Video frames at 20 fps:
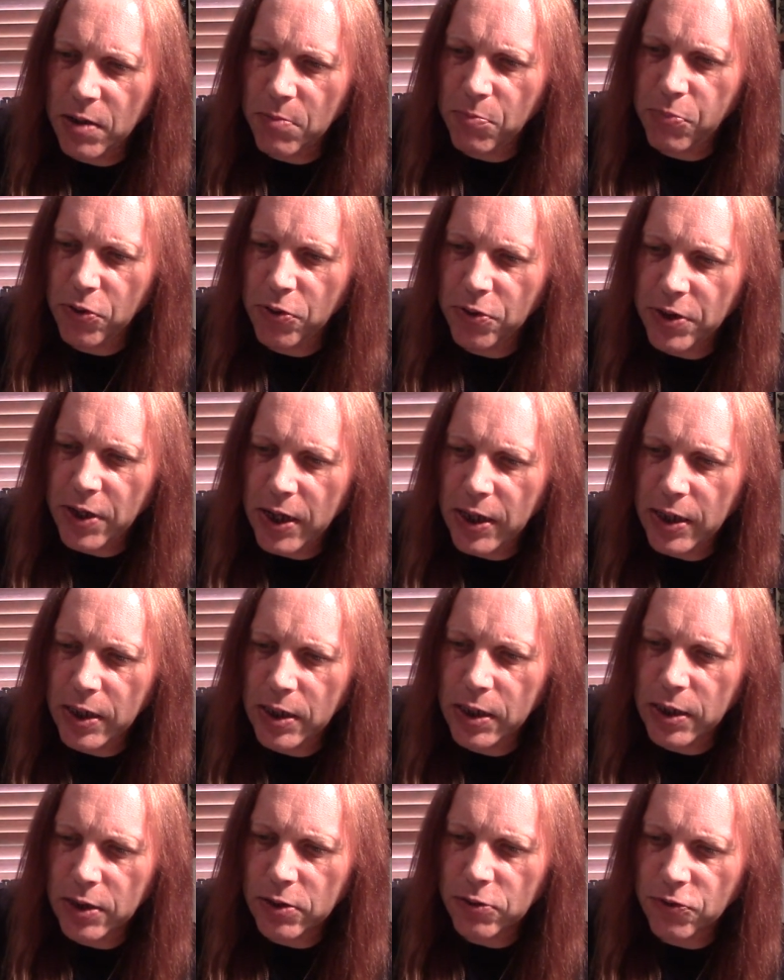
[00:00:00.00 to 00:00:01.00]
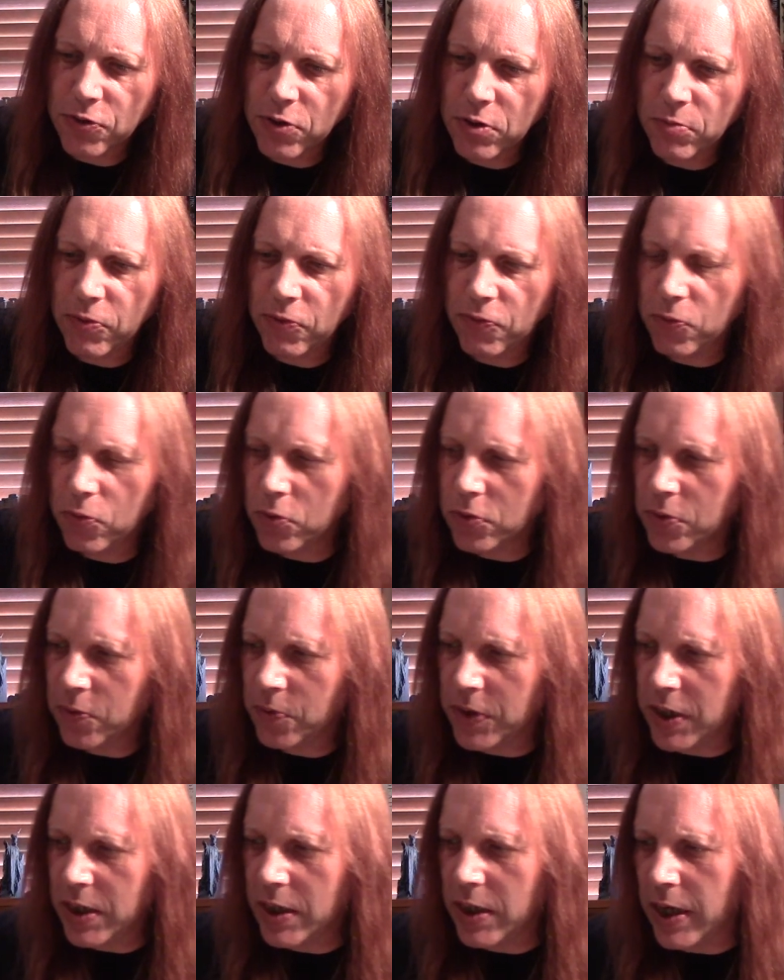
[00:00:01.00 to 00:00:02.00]
put a little drop of water
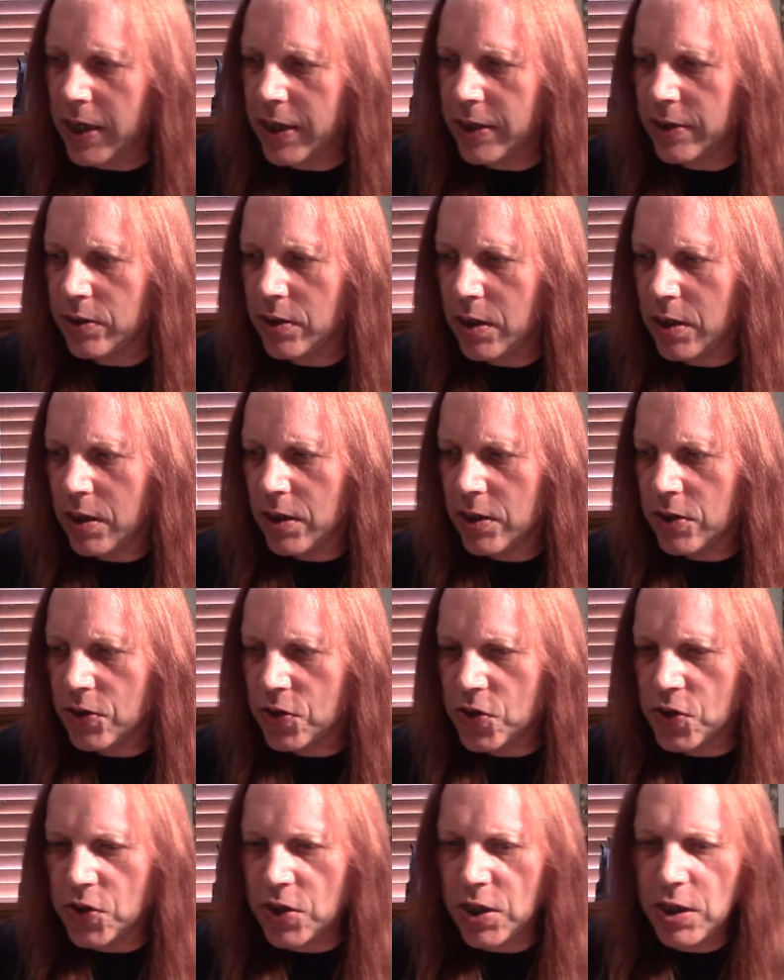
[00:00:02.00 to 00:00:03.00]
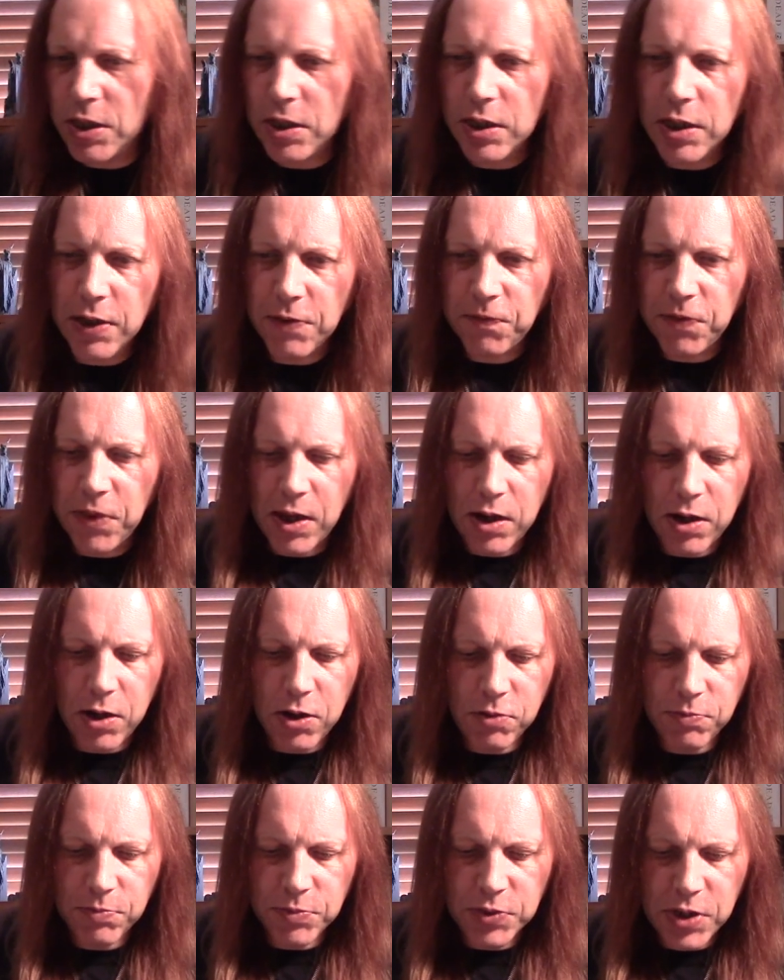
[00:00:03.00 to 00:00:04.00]
with it and see if that
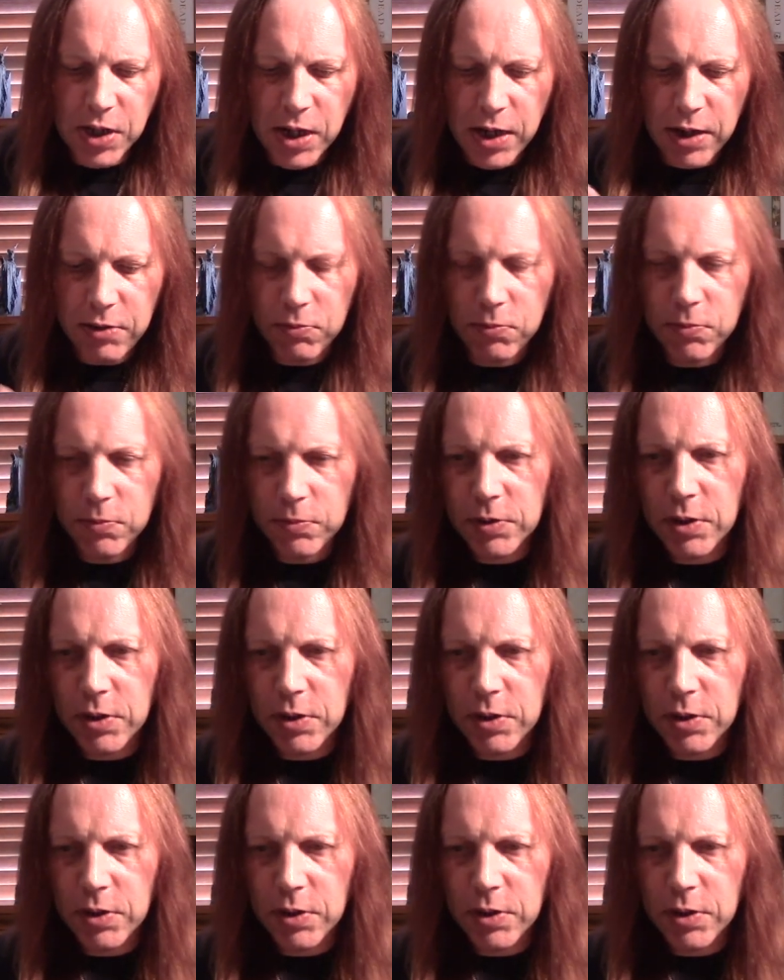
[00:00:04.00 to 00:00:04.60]
opens it out.